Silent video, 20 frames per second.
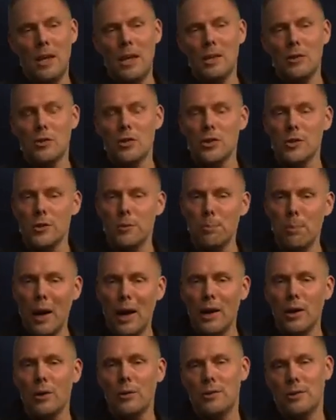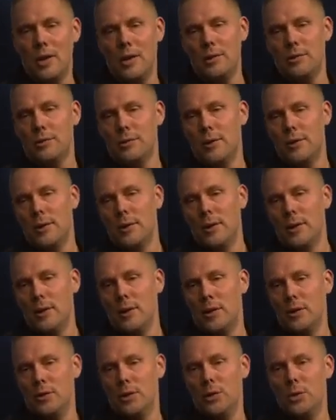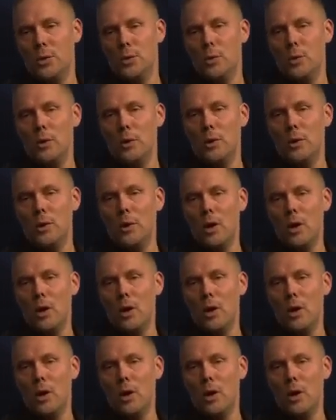inspires us to